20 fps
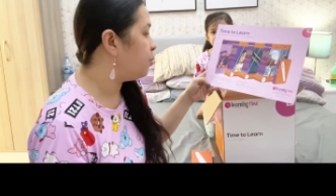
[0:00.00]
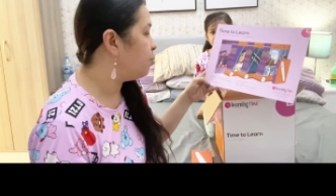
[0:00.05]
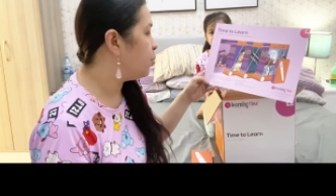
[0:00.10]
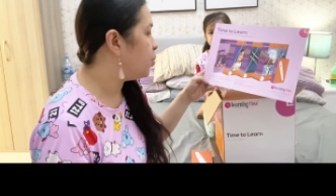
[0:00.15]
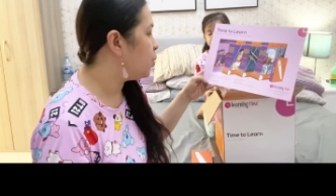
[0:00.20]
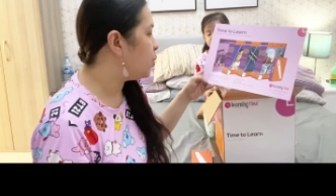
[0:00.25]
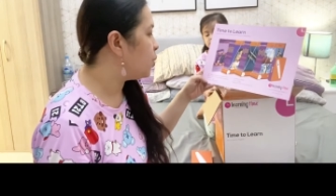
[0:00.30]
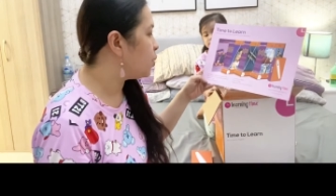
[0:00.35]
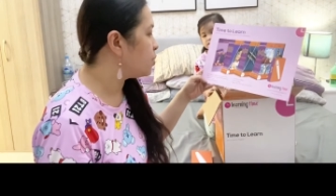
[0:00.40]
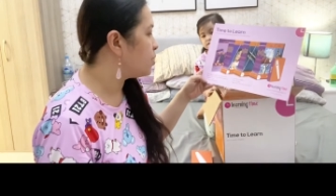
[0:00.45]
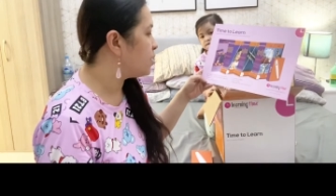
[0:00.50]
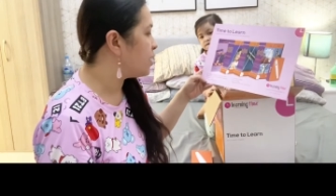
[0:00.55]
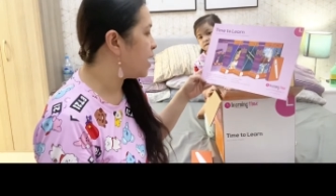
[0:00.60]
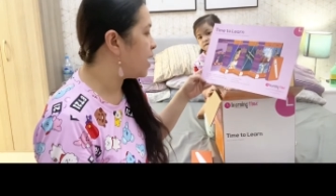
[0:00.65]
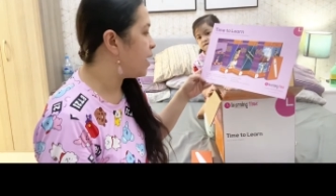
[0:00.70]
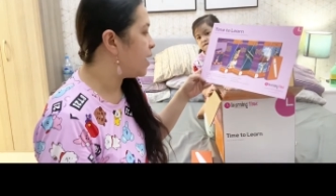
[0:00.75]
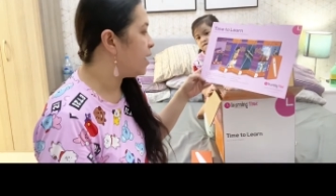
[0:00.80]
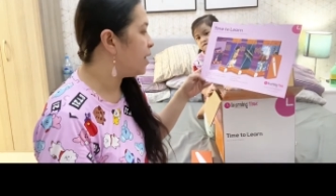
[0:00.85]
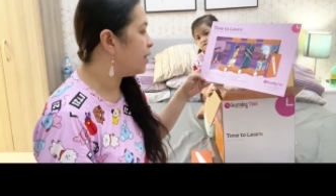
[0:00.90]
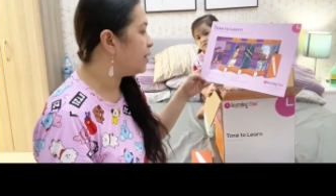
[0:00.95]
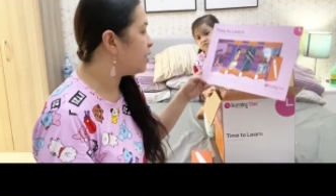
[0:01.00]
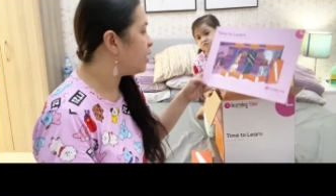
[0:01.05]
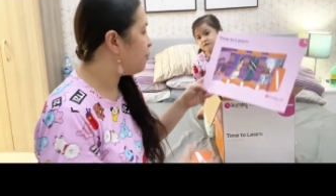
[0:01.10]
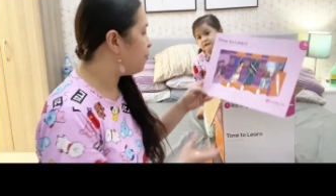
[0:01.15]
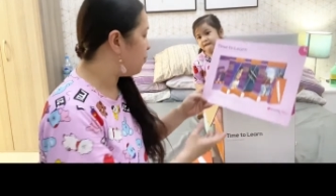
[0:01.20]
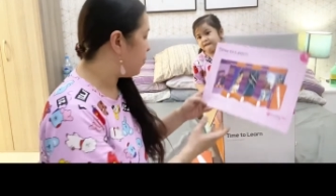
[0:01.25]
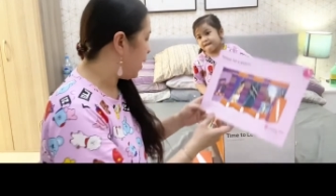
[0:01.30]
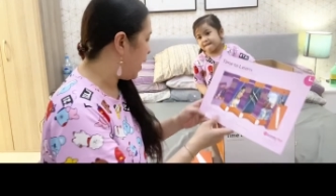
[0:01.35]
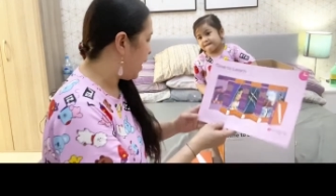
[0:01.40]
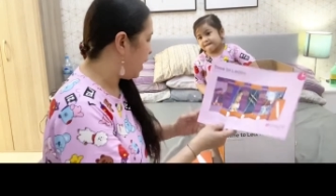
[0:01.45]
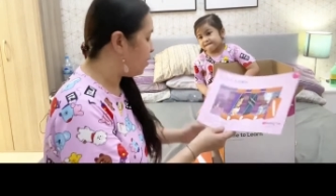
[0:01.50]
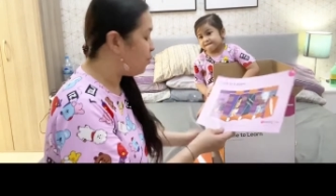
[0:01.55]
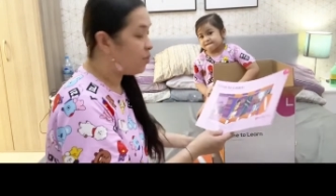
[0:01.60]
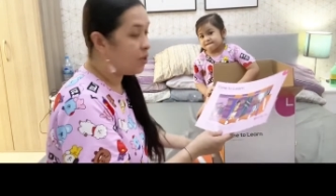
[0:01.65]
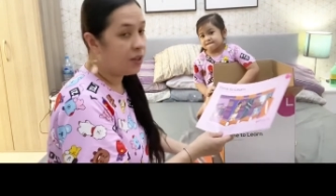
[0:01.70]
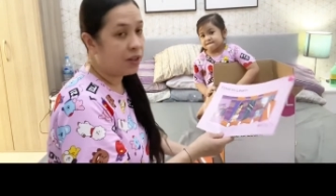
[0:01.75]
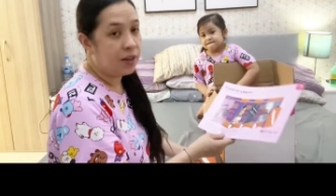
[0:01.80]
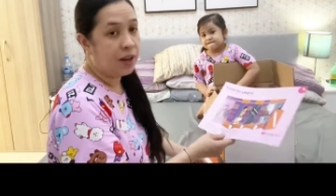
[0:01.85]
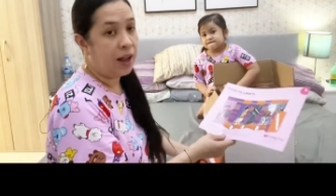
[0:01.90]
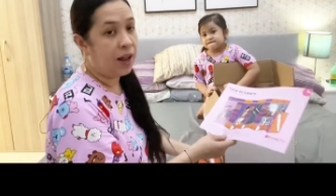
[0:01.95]
books, LT pen,
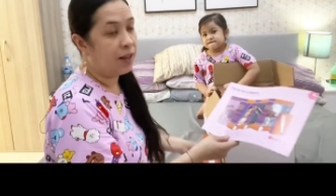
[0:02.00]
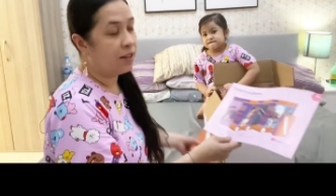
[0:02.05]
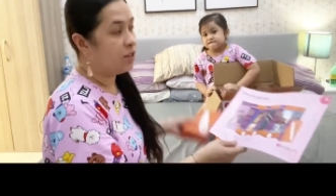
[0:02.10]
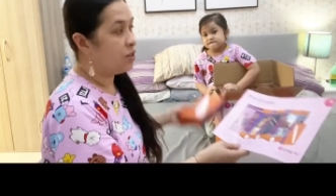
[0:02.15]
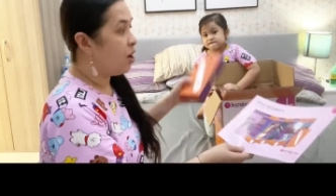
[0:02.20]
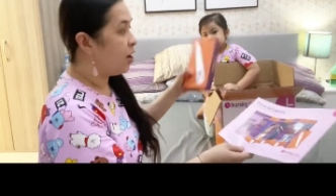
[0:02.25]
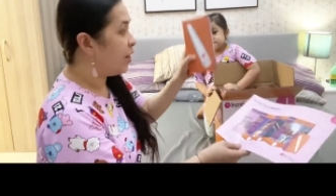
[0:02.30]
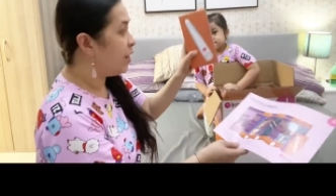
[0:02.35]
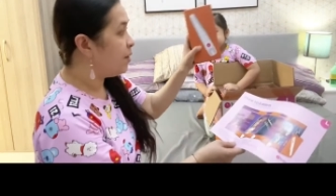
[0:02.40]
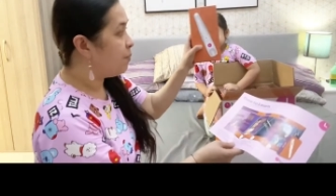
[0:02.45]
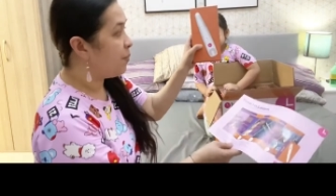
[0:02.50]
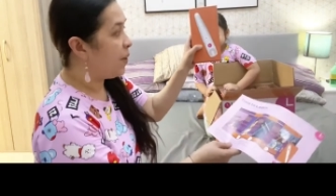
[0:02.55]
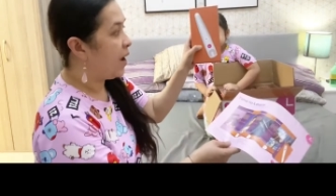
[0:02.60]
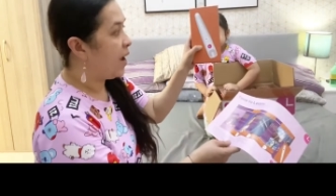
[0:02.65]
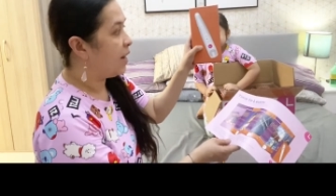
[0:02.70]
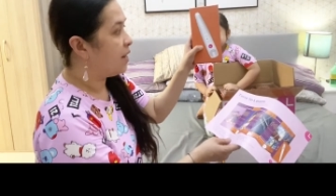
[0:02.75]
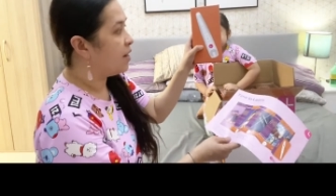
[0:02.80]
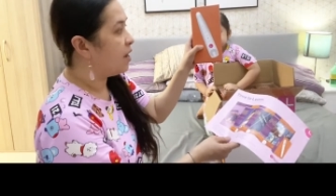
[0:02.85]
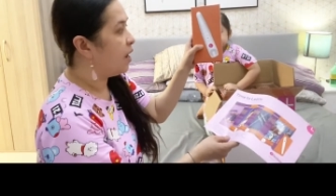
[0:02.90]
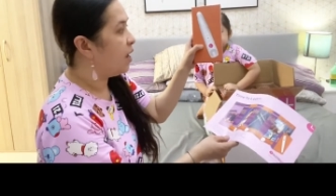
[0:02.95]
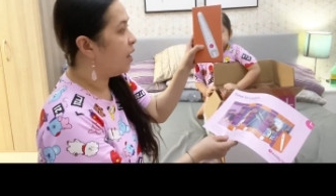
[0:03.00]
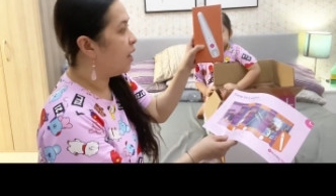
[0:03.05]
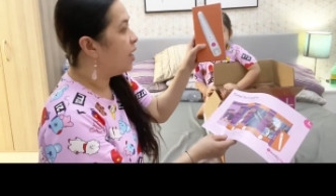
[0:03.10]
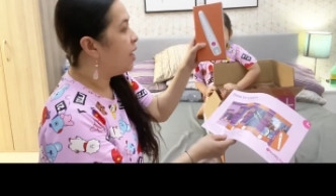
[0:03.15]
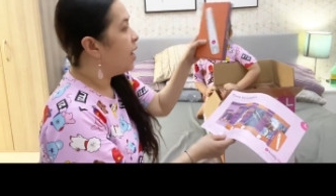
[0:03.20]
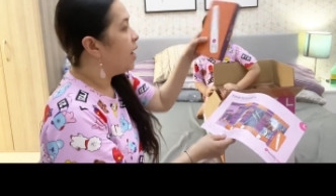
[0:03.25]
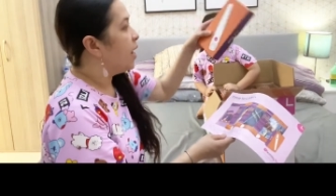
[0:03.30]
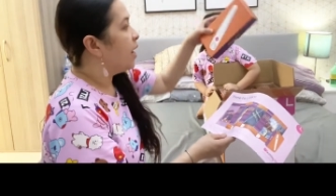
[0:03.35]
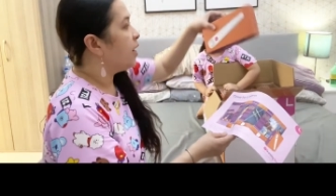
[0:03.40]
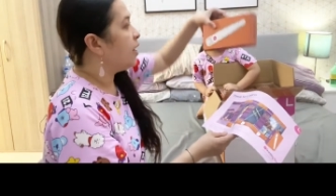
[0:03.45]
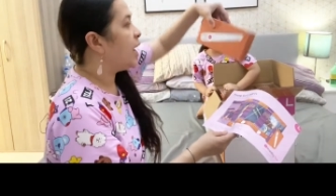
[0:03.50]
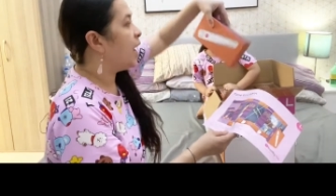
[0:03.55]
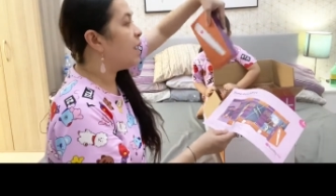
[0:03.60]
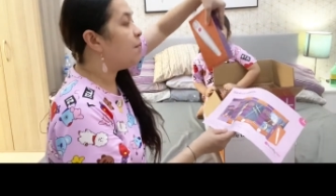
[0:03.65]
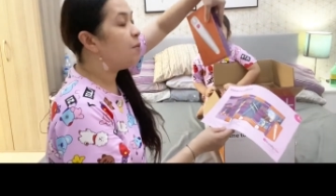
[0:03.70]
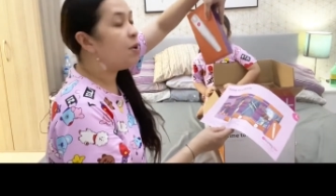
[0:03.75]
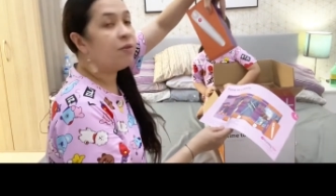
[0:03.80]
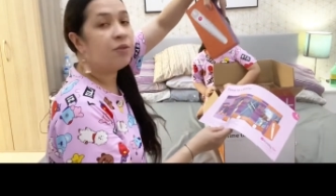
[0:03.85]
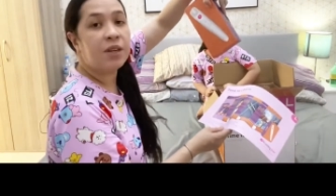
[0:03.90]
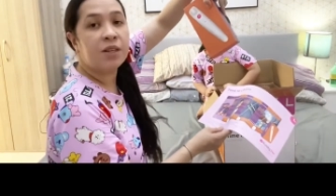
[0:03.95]
the talking pen, the
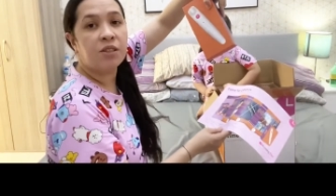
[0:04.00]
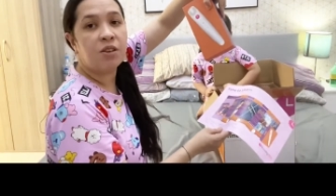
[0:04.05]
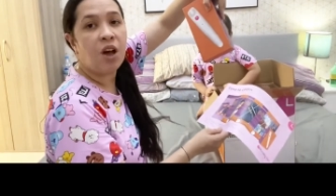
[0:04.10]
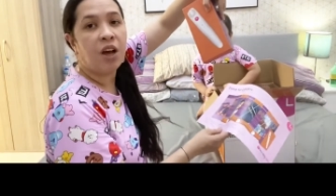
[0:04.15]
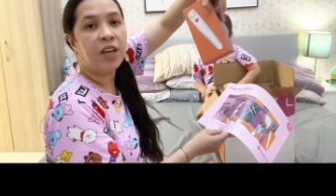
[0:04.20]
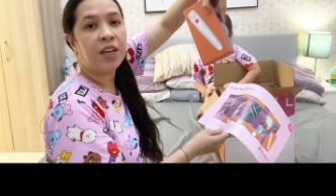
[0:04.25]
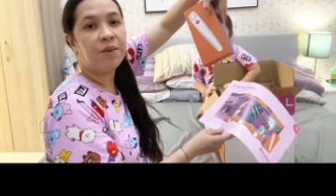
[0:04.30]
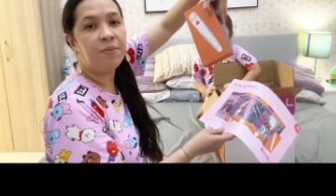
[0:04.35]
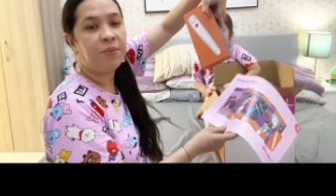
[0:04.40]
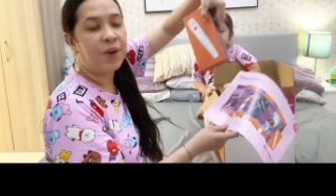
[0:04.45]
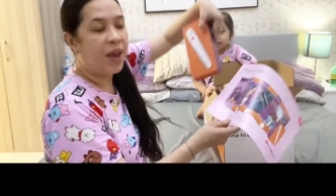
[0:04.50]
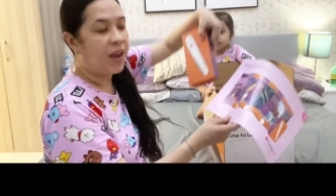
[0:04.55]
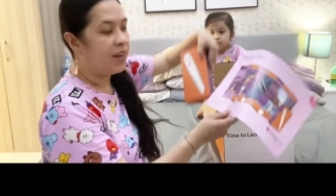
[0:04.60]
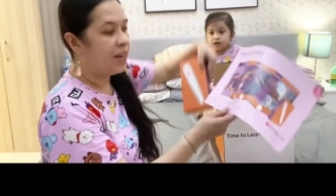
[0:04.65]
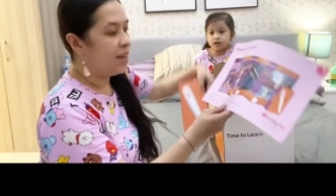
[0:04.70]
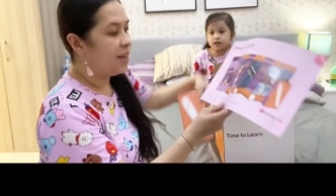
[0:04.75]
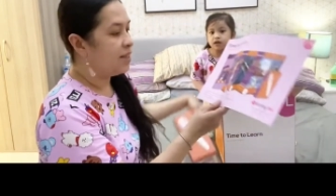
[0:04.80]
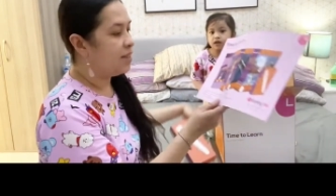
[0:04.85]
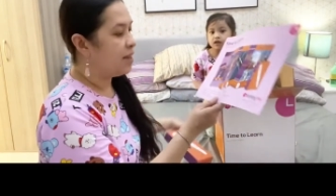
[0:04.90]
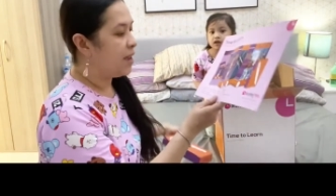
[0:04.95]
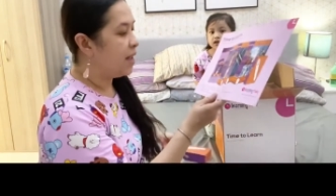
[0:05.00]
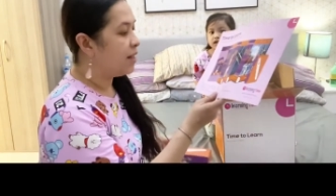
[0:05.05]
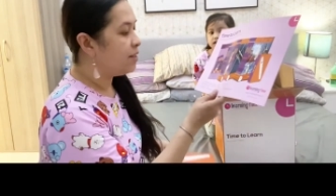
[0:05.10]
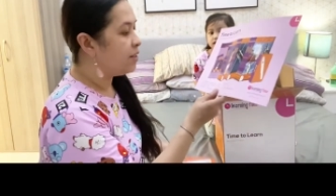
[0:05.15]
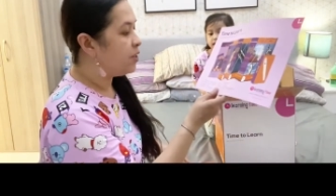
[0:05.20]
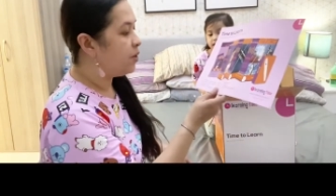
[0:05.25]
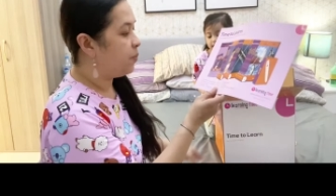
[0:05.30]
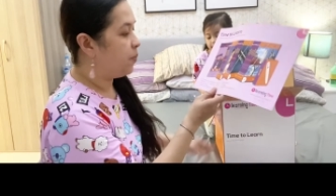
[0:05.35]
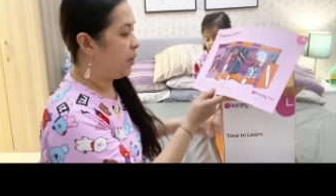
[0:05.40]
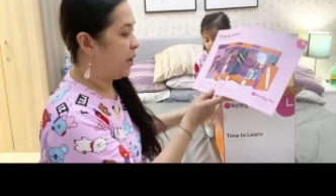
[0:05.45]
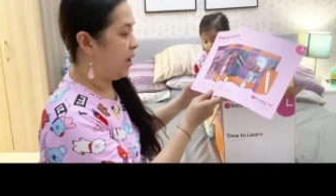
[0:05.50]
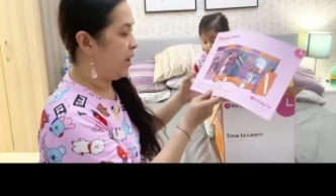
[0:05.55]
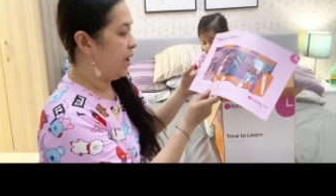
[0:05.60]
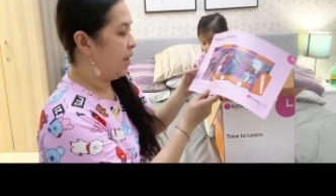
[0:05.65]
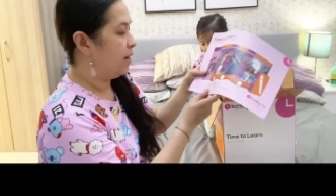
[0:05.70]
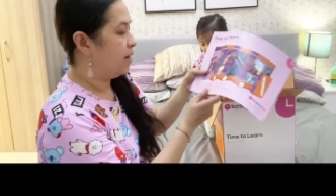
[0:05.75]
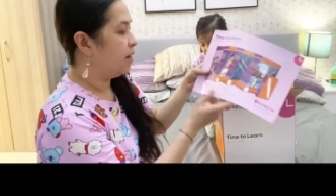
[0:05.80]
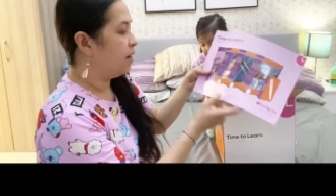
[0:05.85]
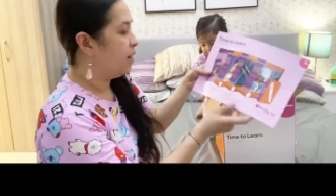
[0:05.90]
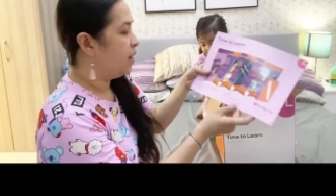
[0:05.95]
name of the talking pen is
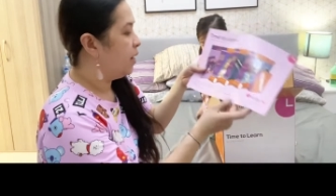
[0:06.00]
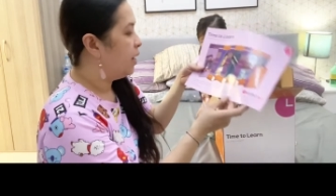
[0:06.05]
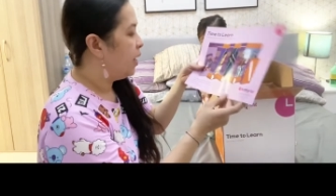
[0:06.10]
LTPen.